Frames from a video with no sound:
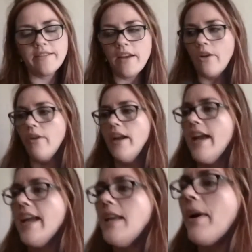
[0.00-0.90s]
So
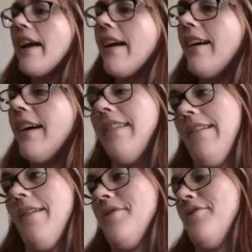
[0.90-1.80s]
anyway, I thought
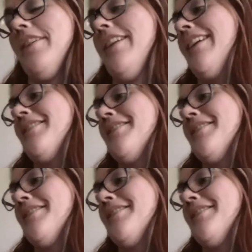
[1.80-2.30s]
that was funny.